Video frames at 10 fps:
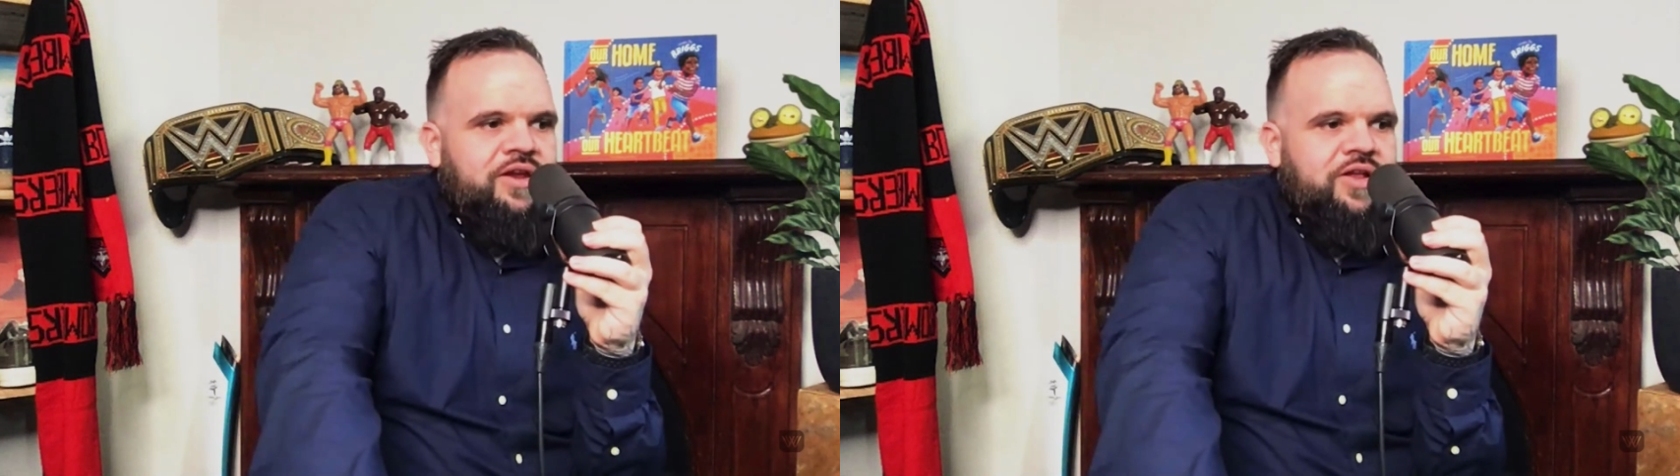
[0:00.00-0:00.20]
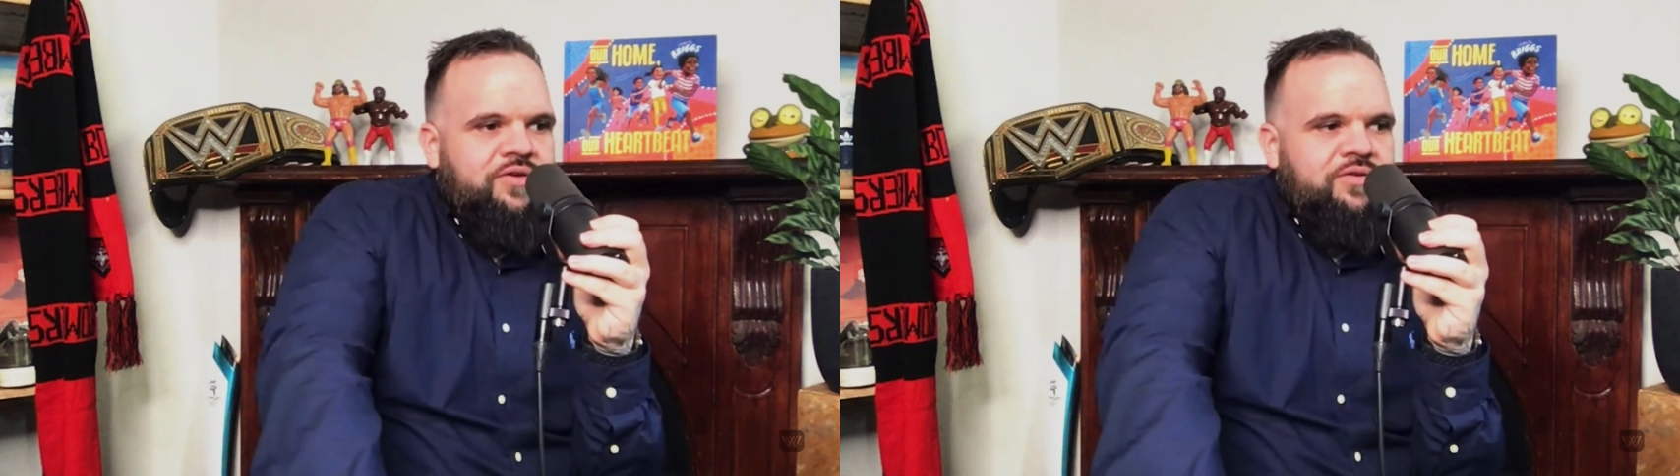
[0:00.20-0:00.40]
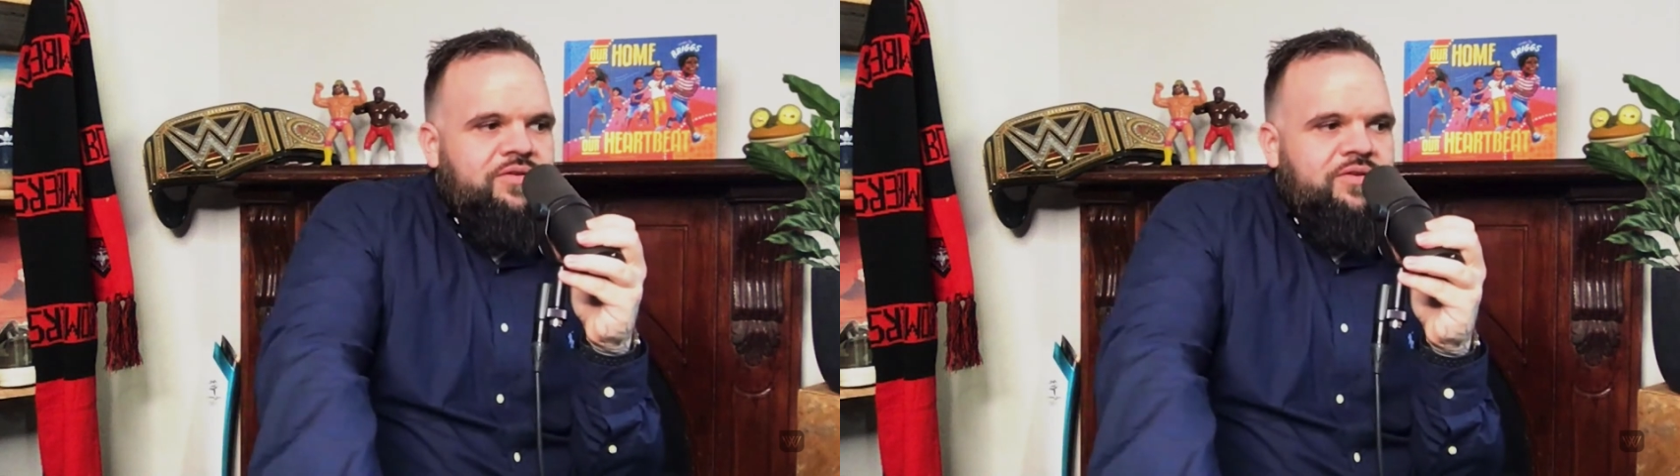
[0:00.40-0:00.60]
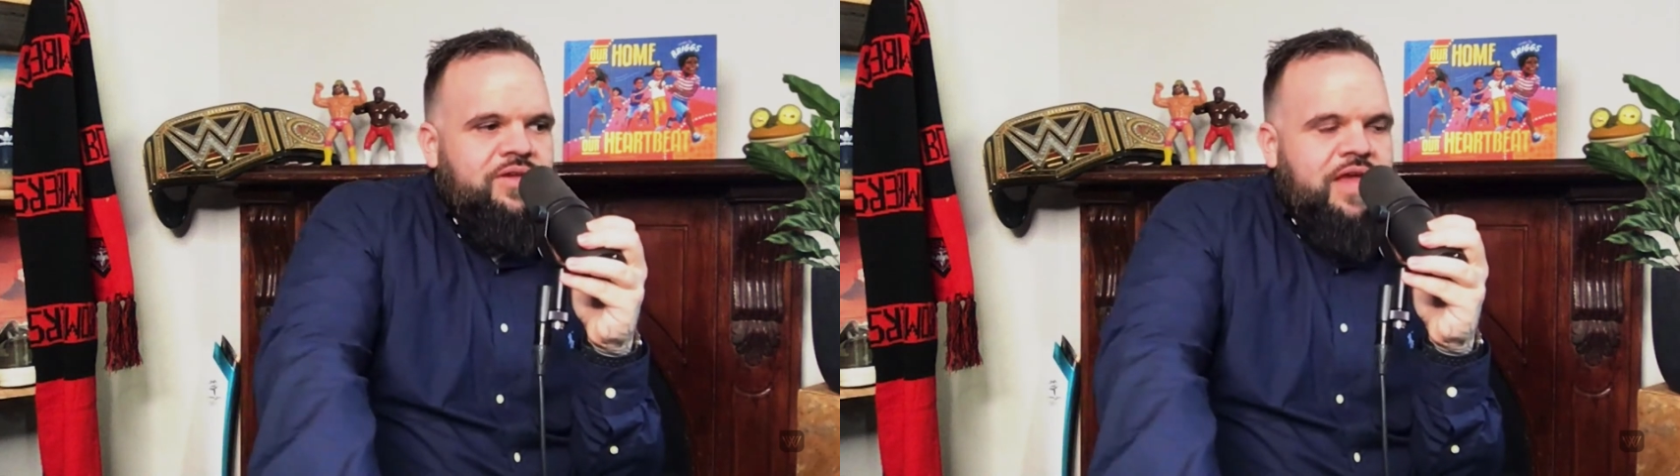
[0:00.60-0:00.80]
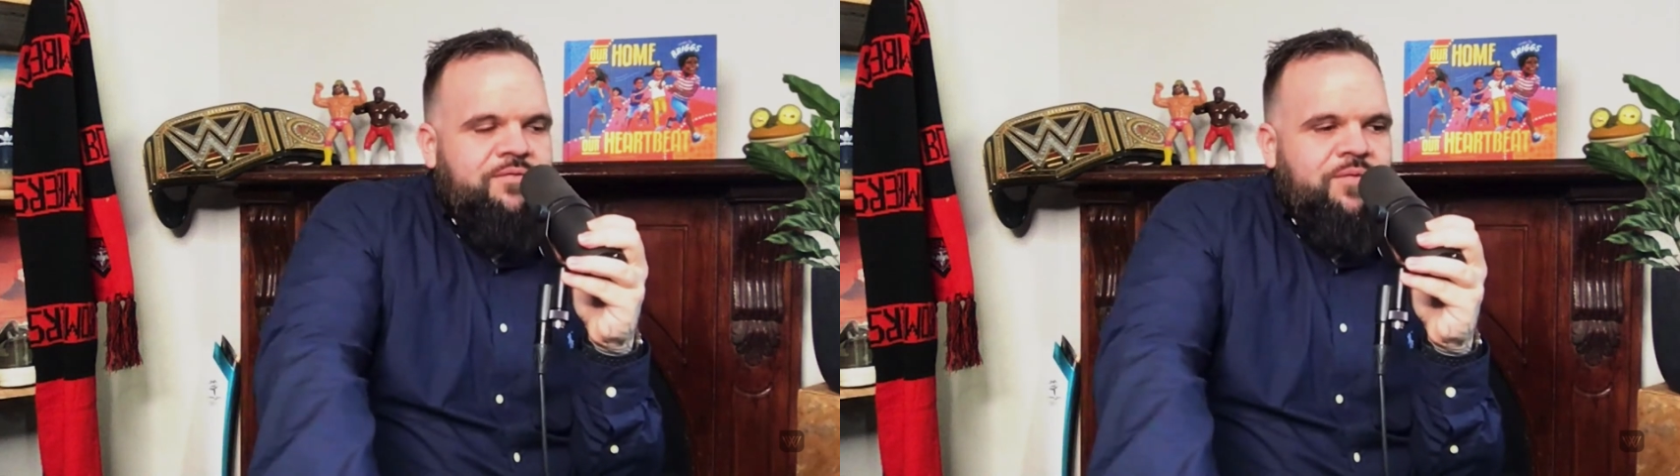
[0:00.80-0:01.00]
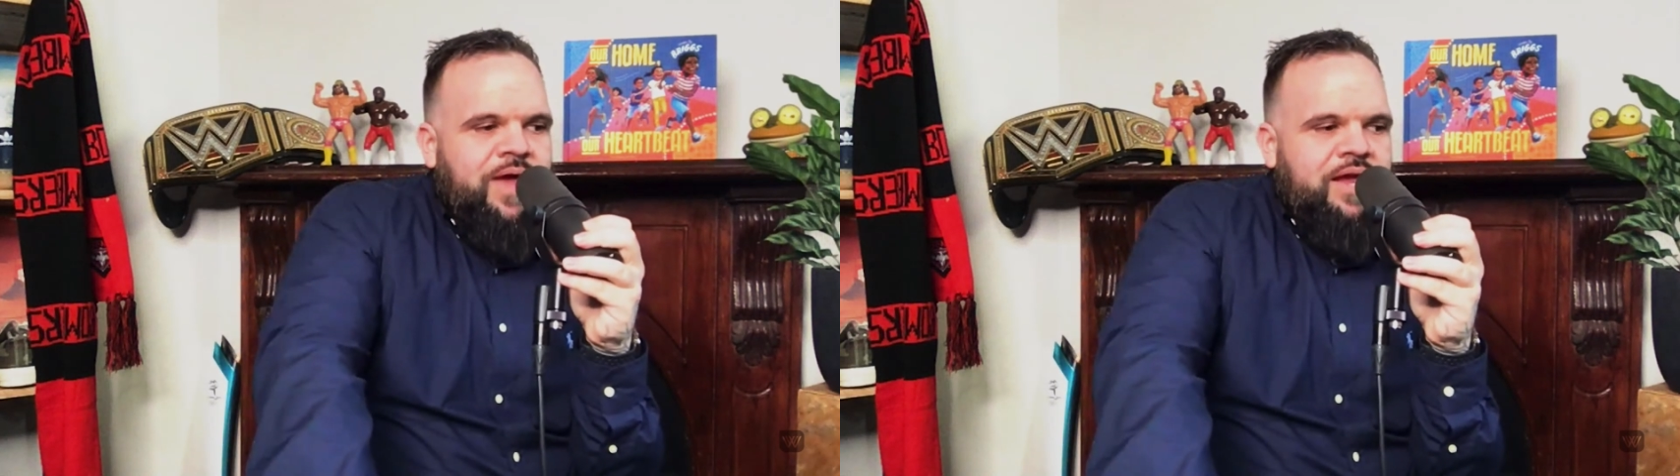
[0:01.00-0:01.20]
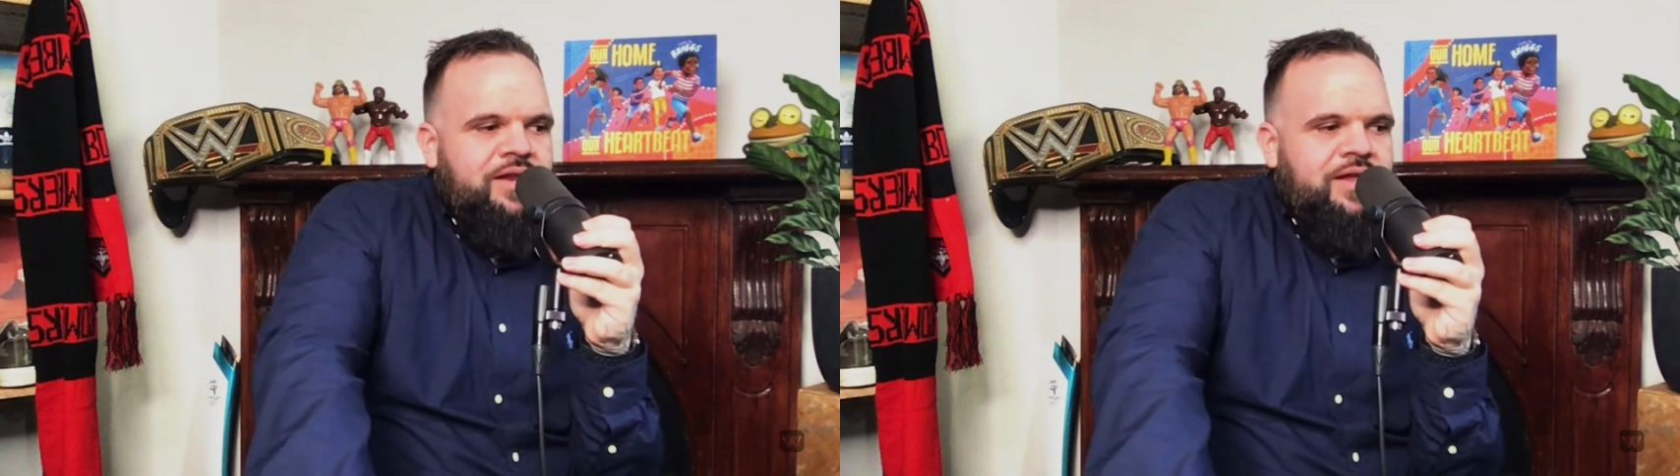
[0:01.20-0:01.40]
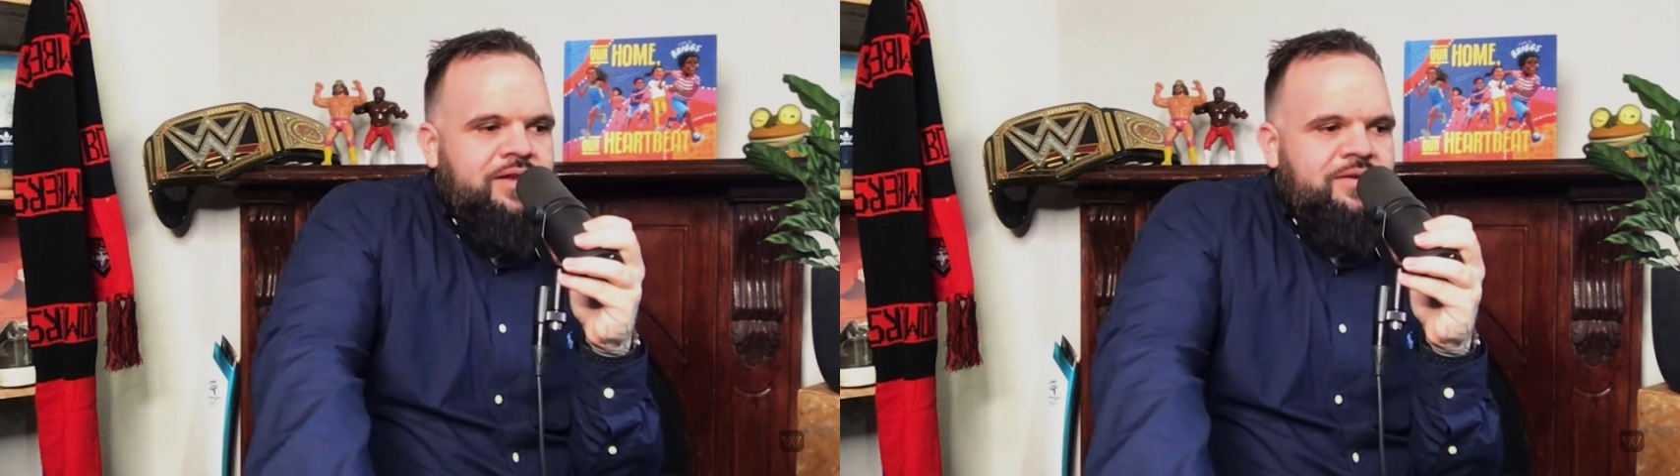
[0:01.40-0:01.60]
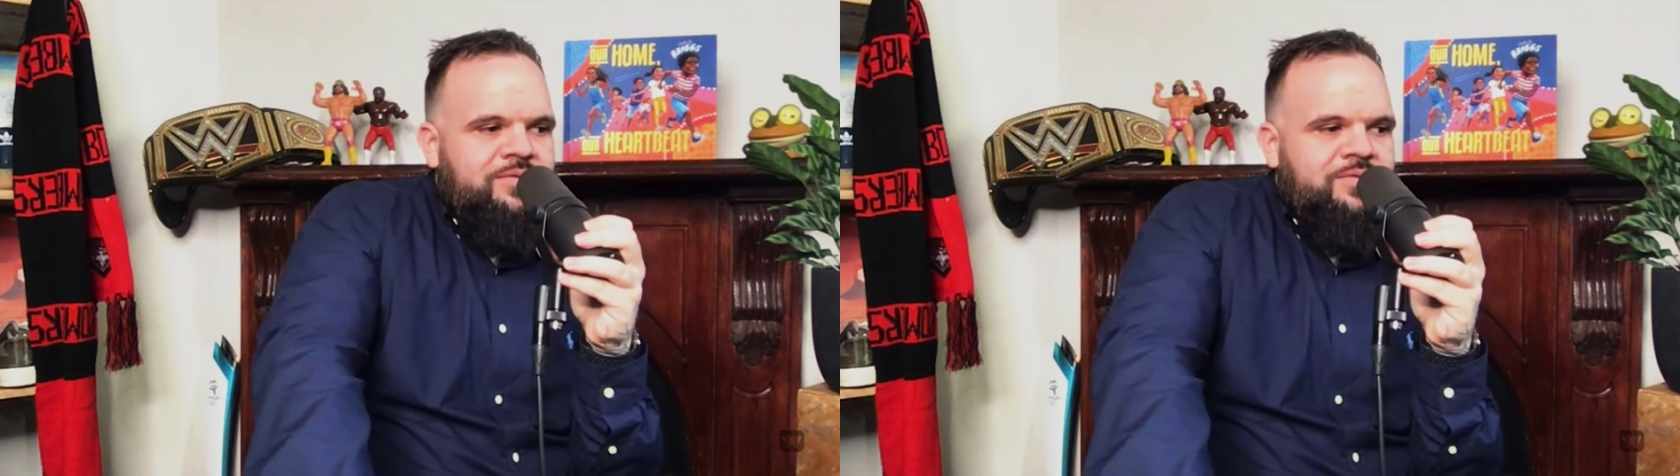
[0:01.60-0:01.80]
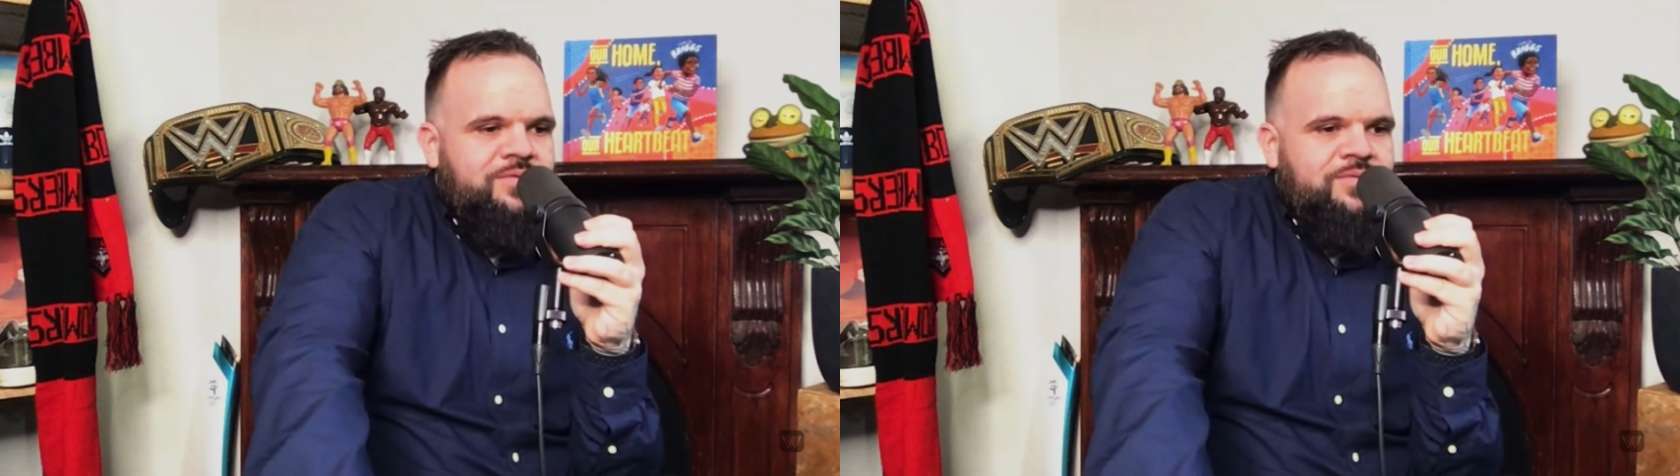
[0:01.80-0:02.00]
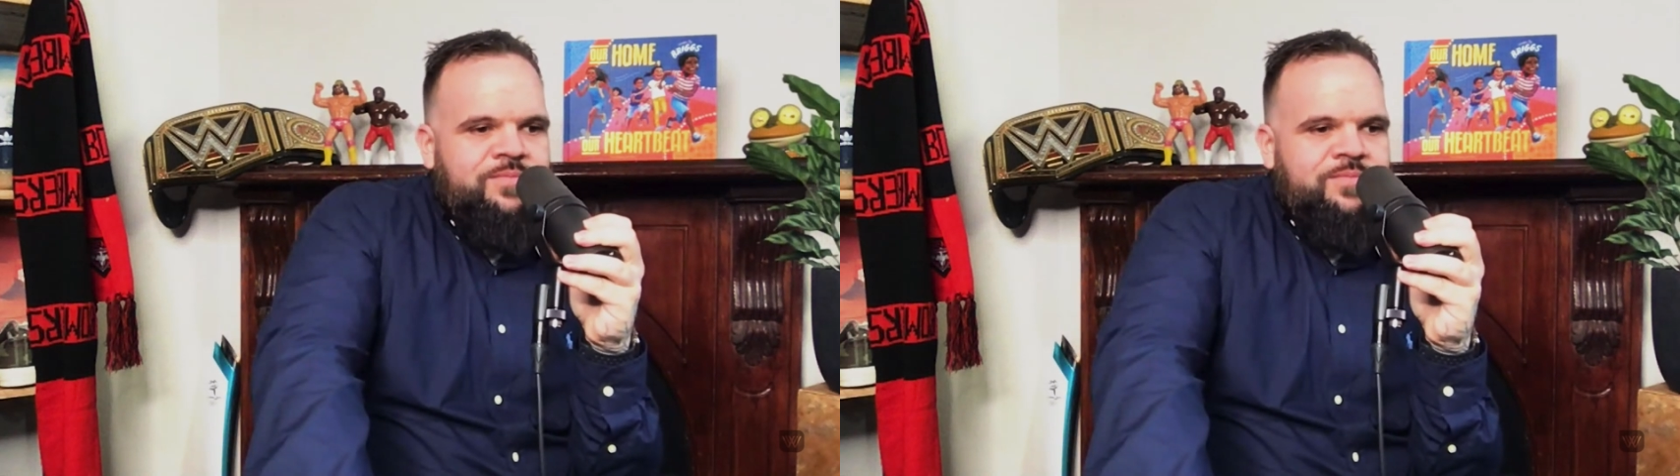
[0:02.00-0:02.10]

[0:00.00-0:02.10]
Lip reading: you know, Gavin Wanganeen